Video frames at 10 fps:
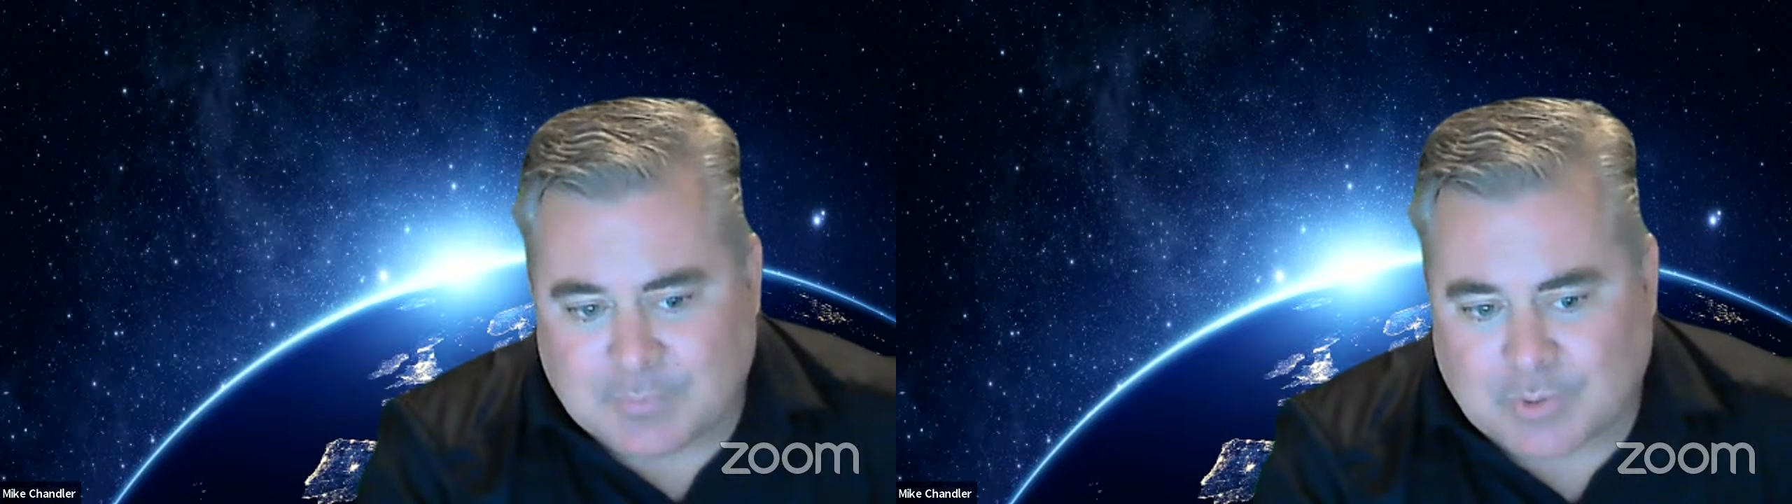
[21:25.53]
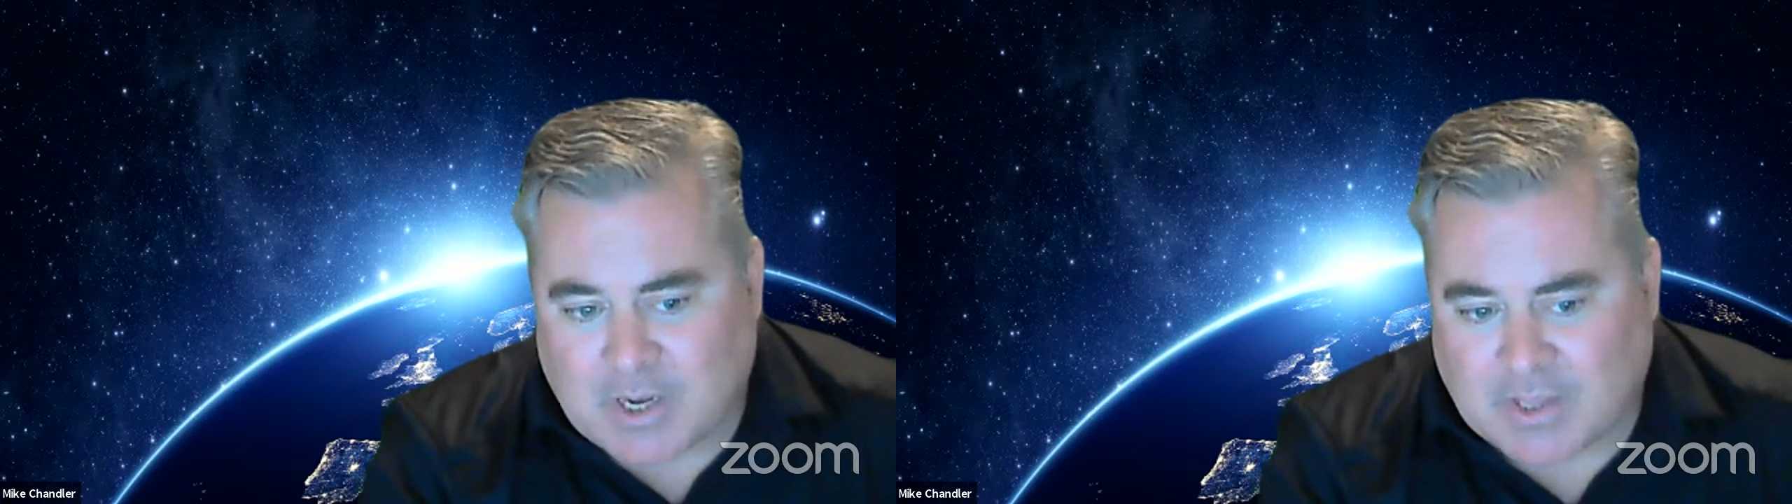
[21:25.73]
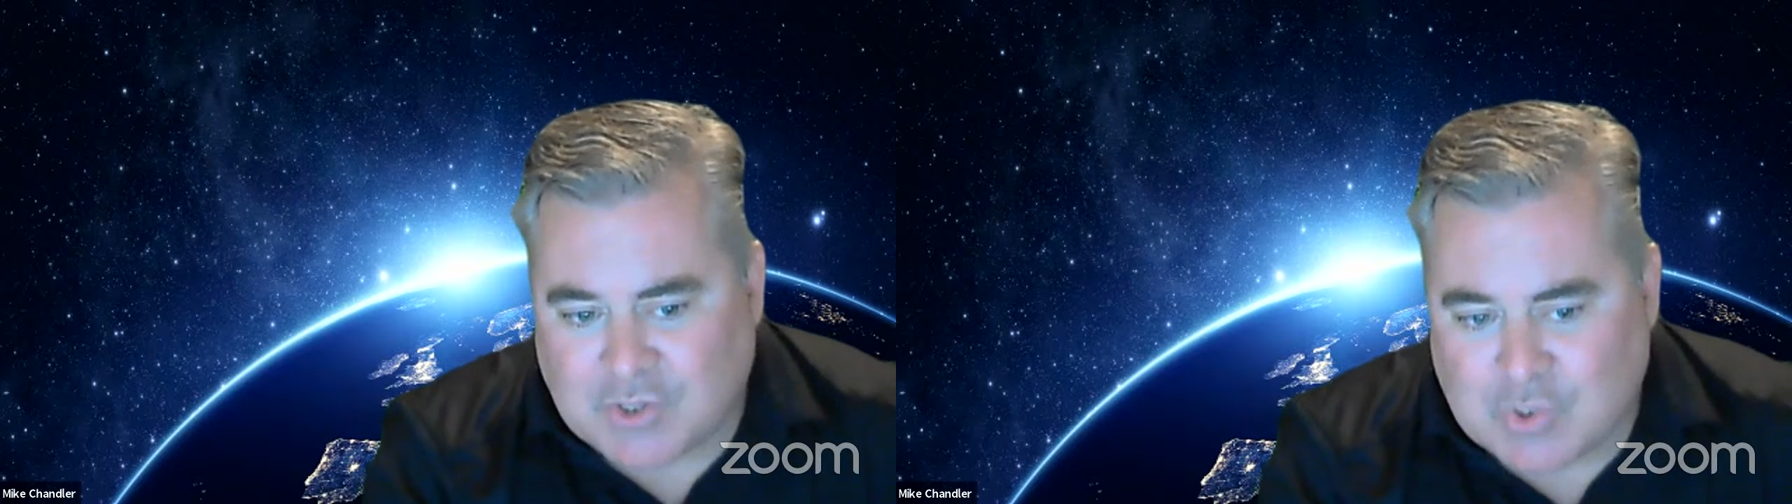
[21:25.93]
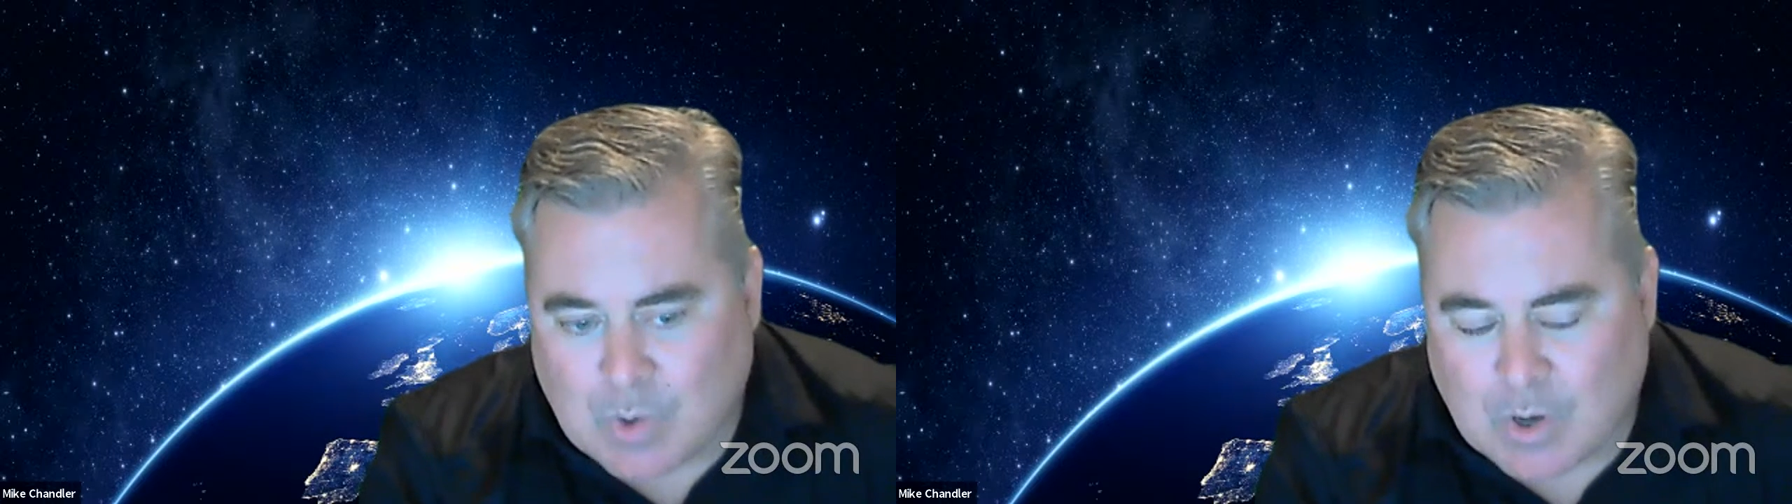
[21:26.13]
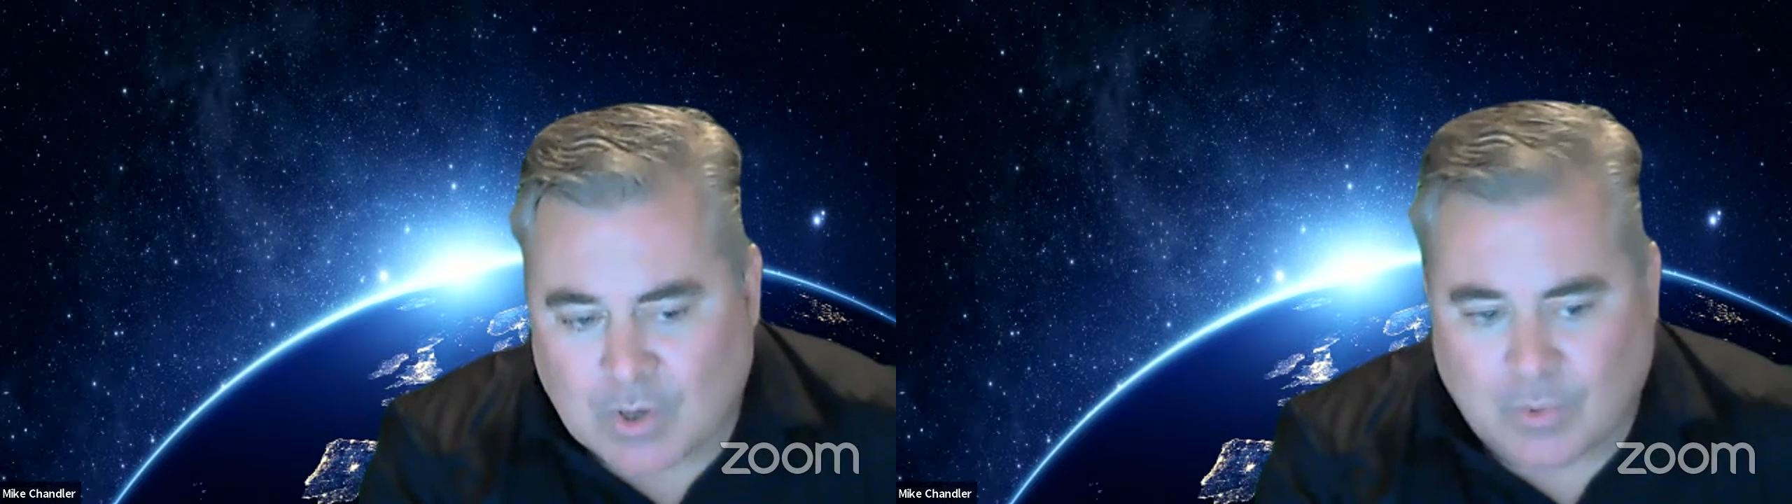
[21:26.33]
Product
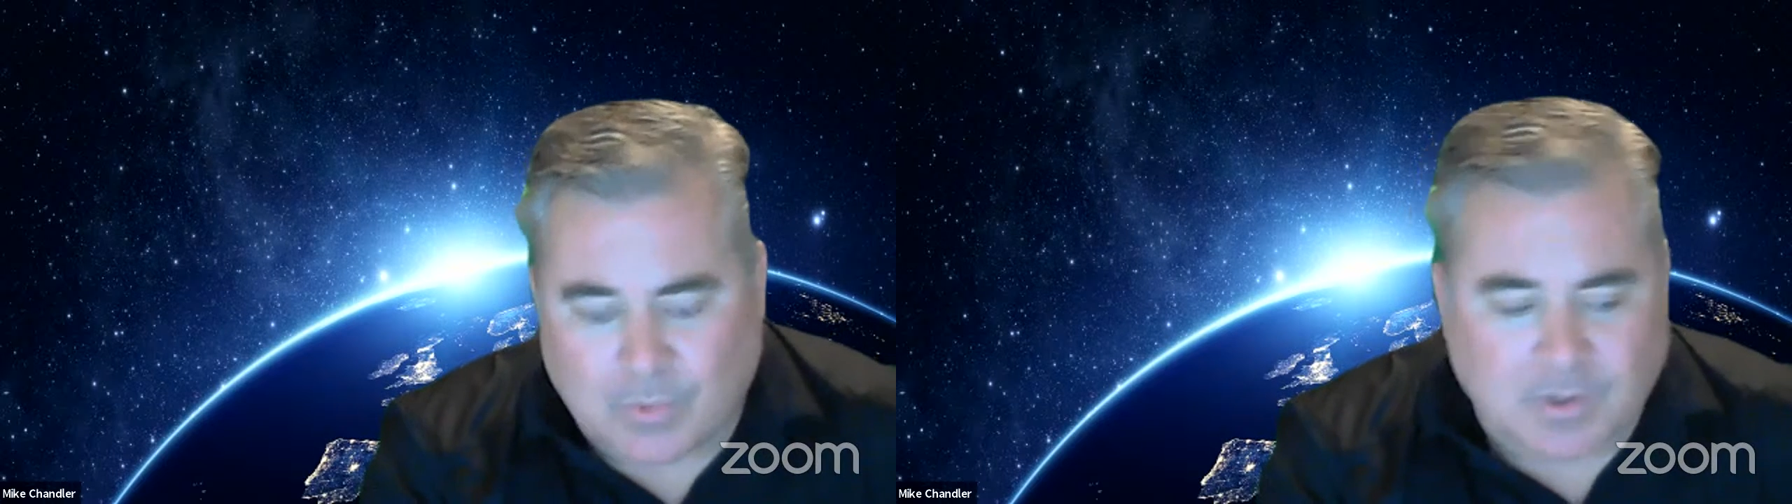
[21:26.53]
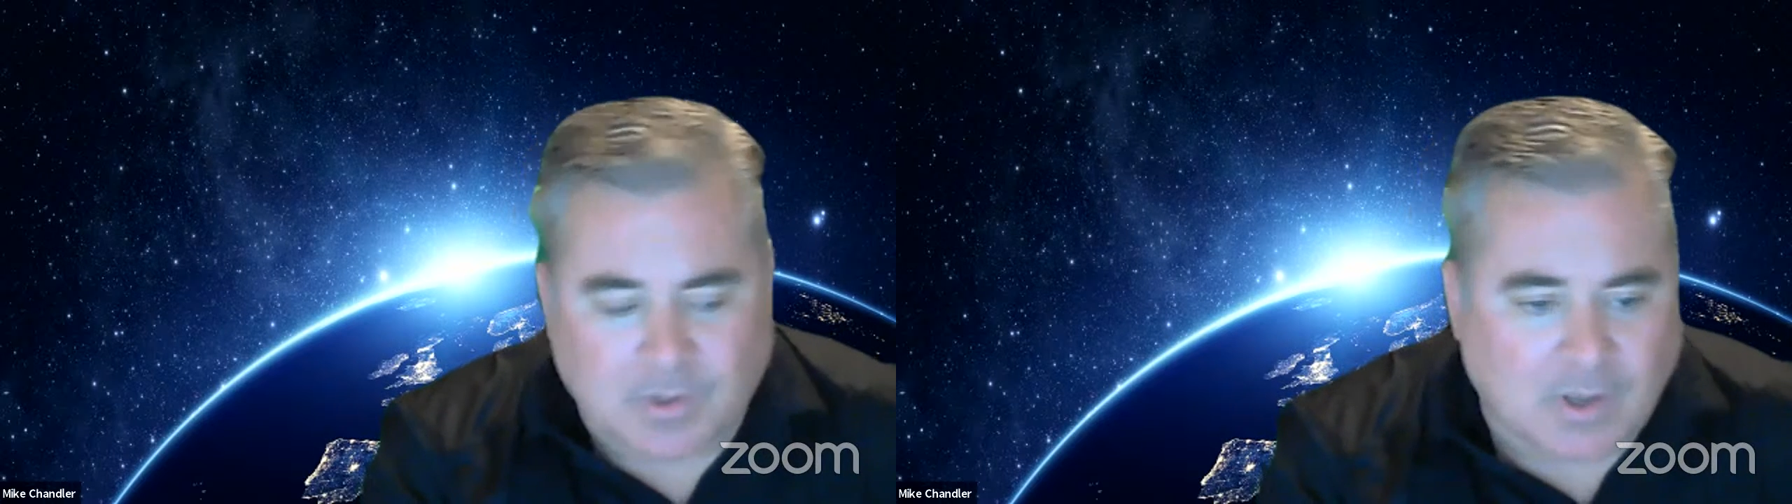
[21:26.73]
QR Code.